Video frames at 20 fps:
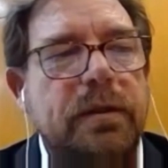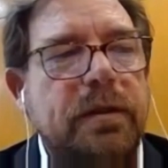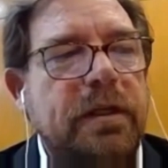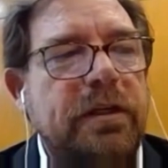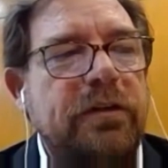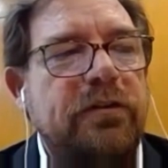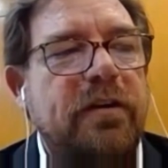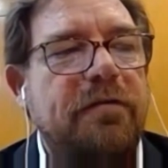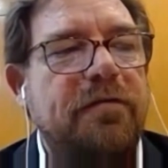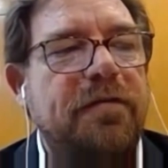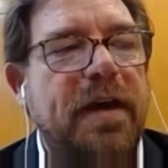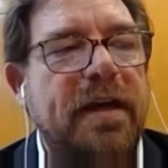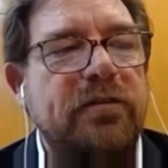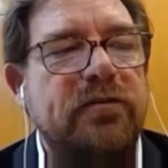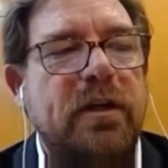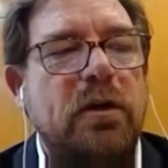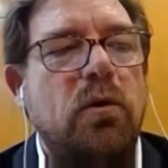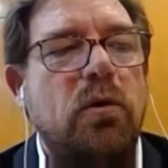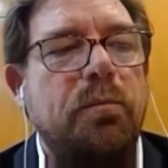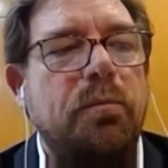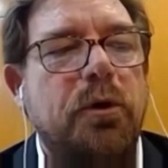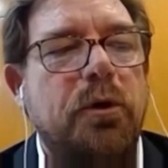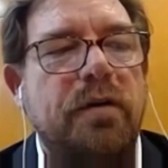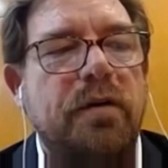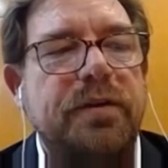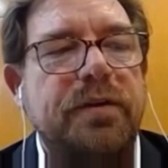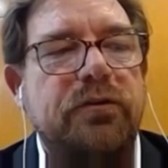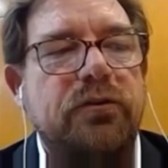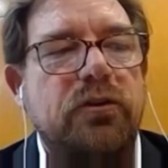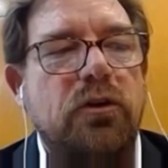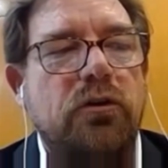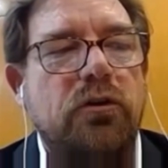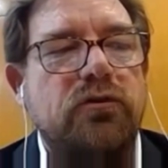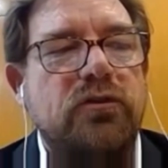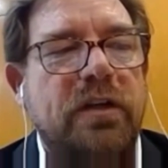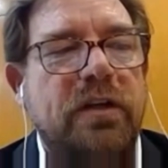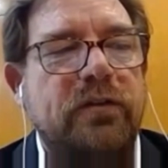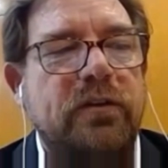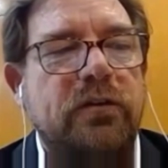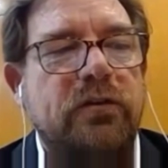this affects the whole province, not
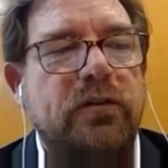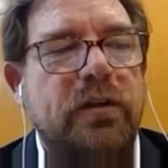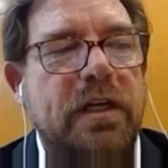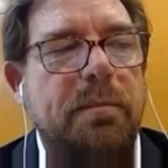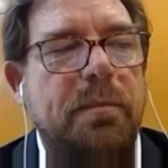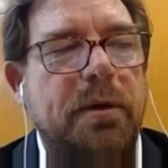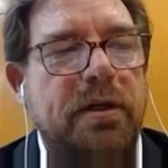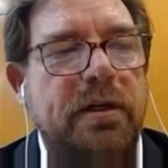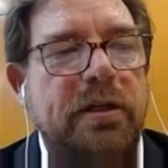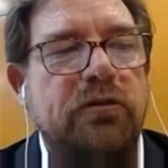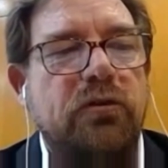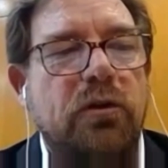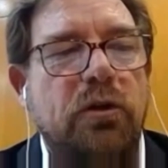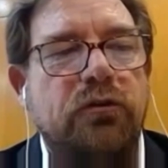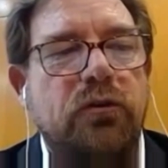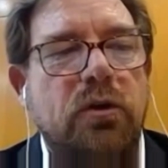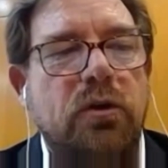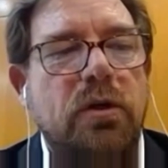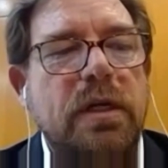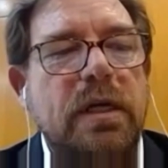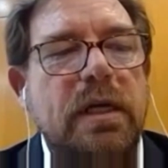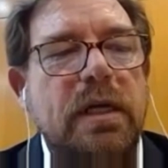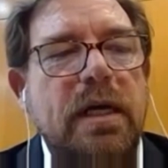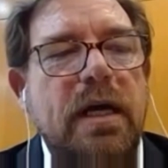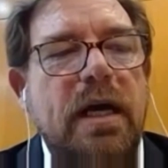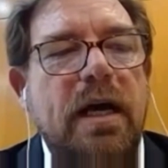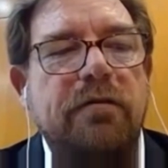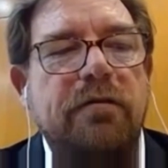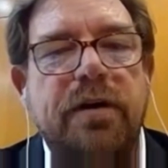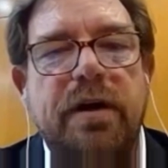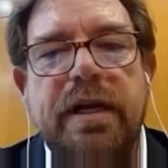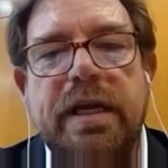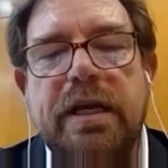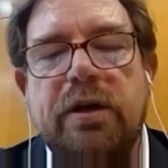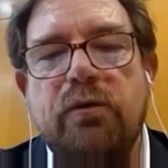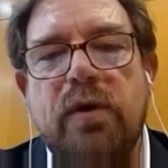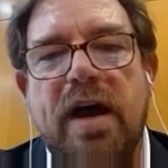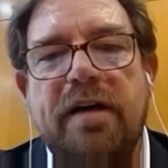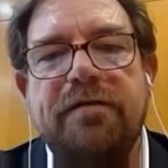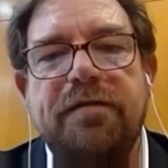just the city, but it's also a very
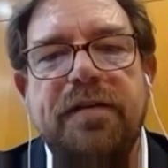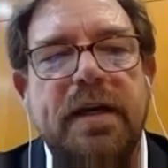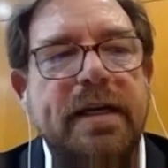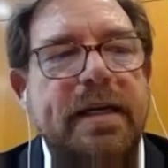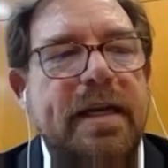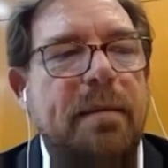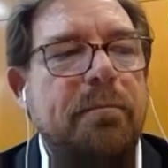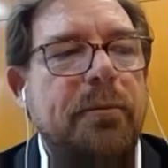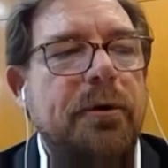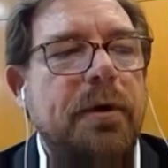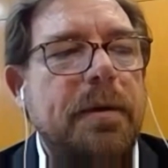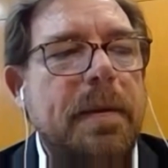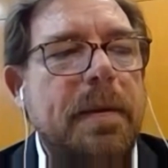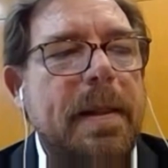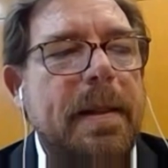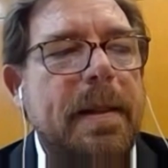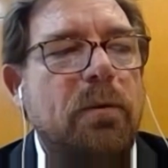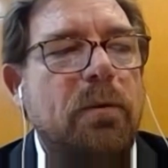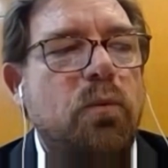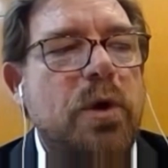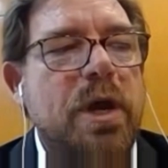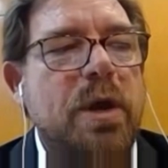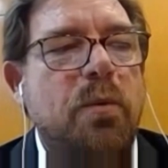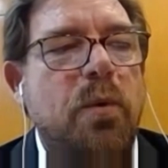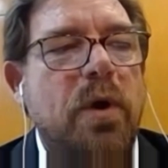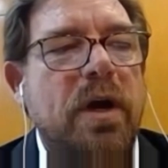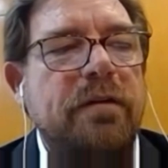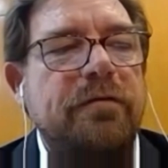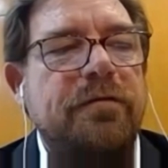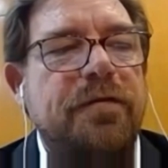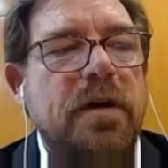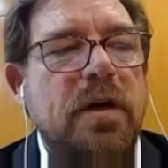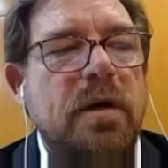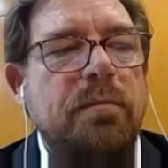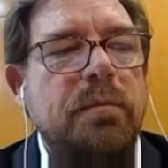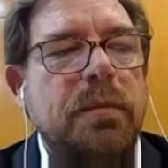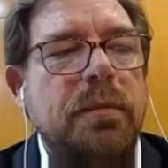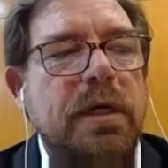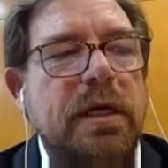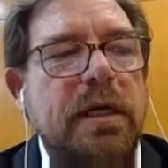graphic number. we went
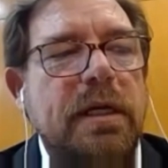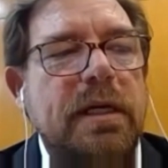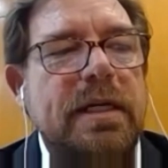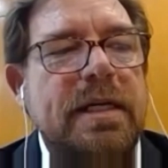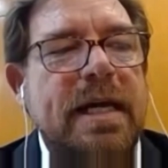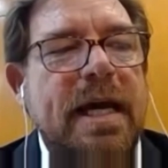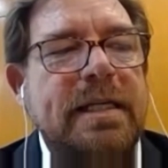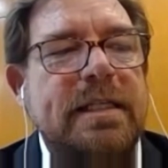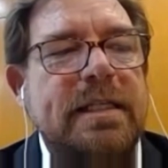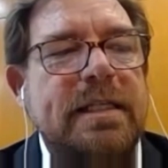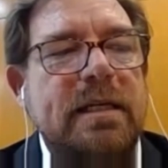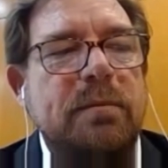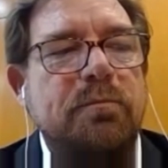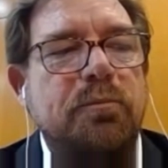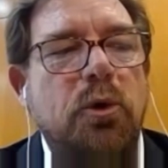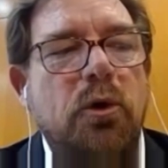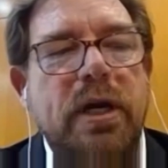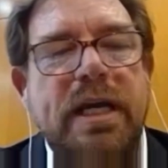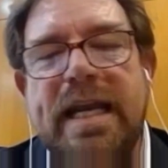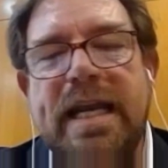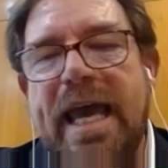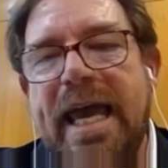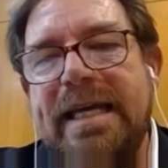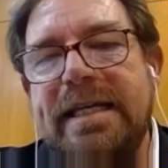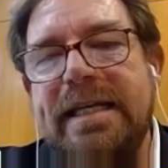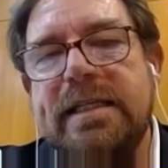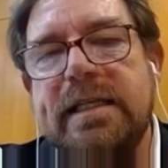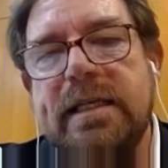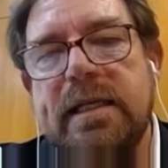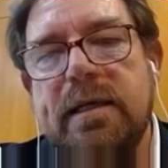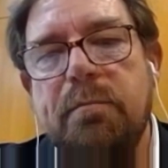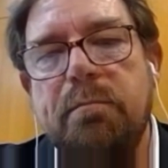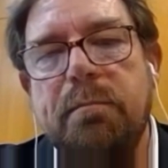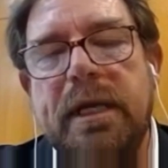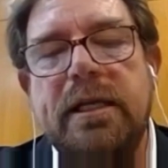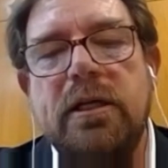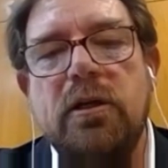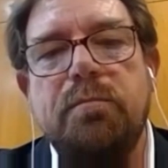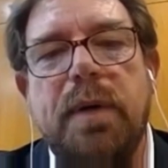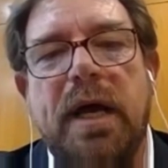from 19.8
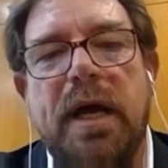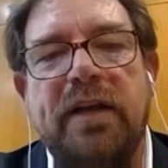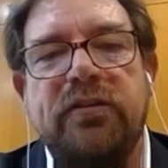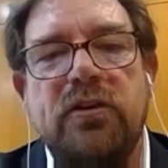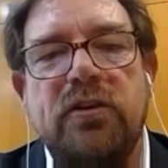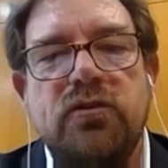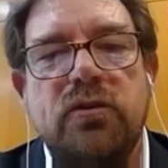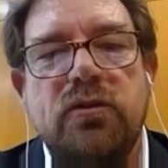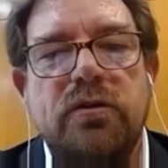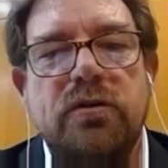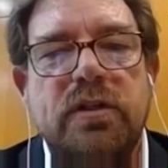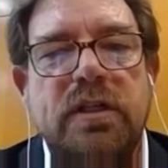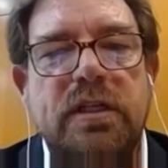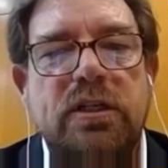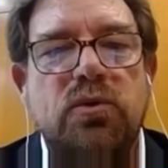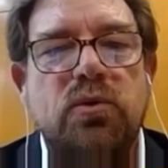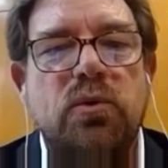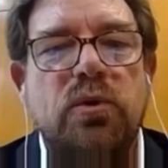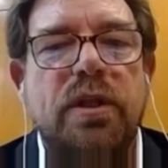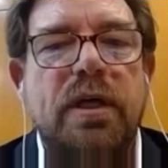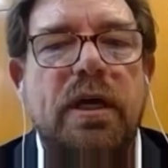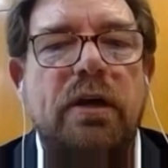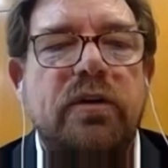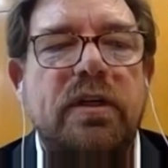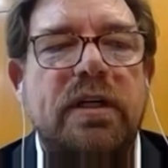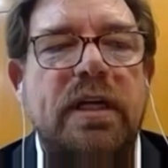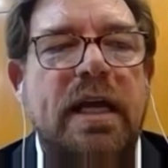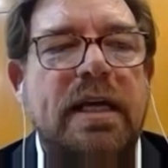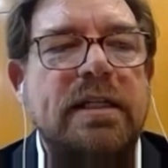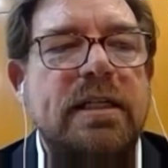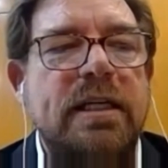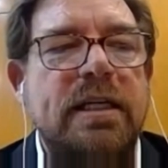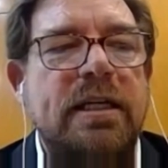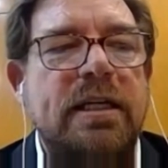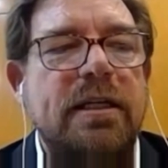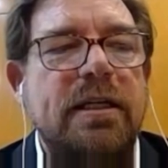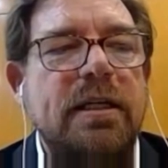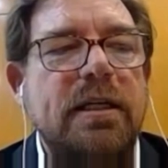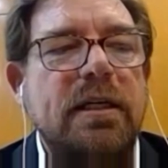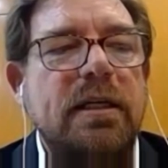million passengers in
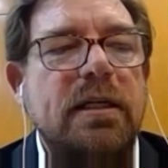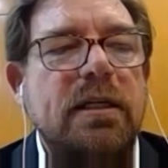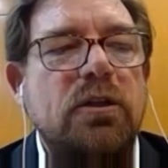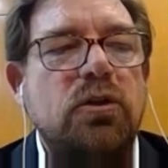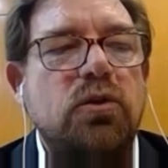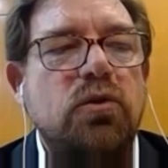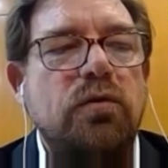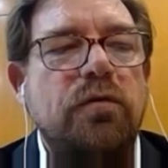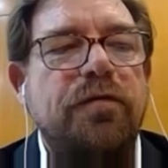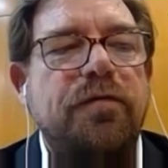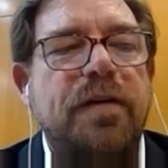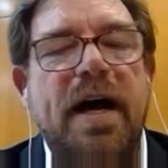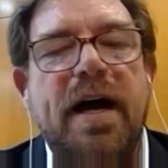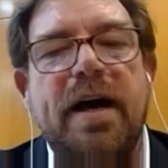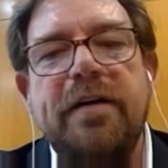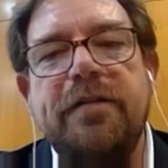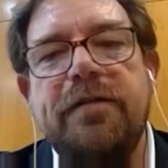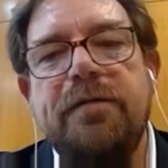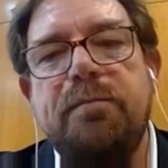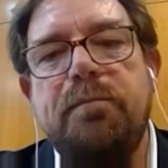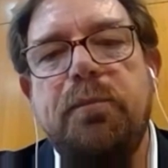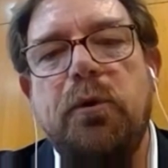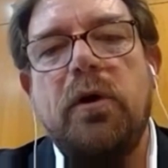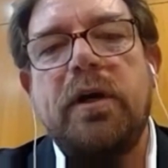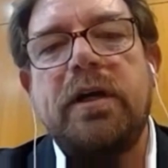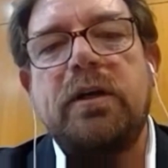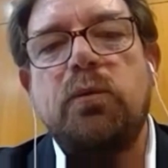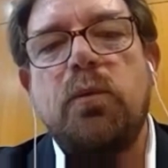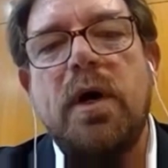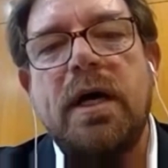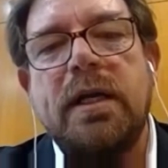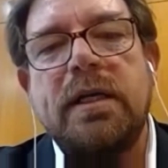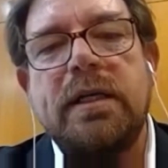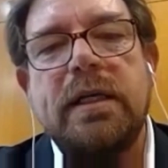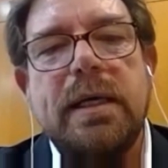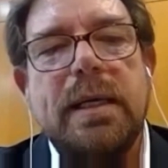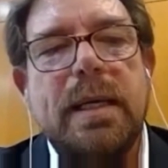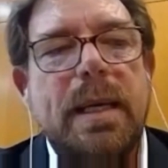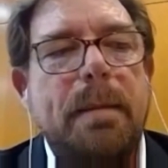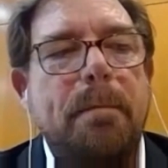2019 to 5.1
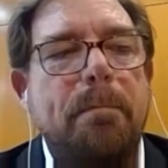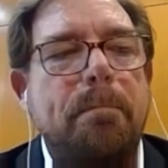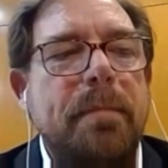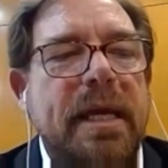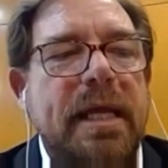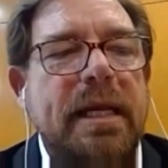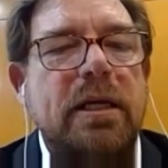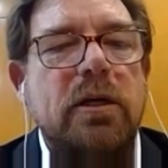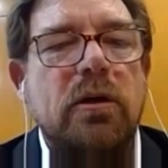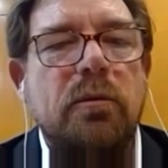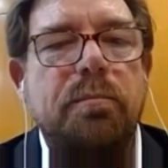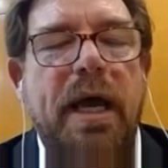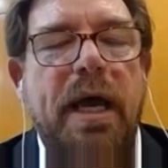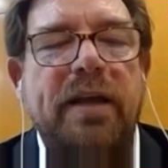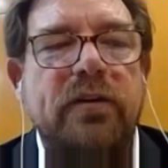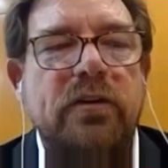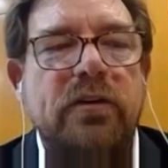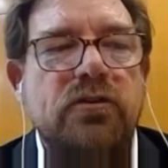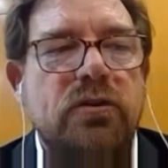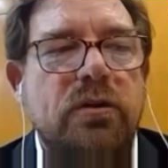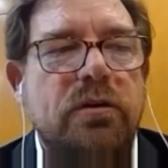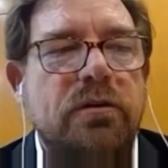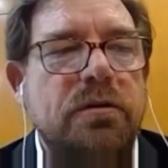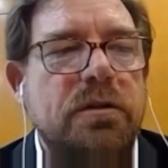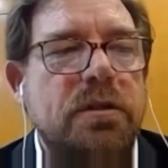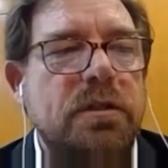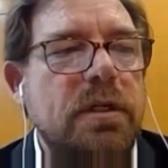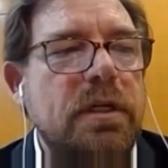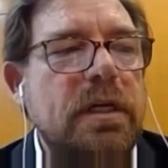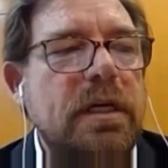million passengers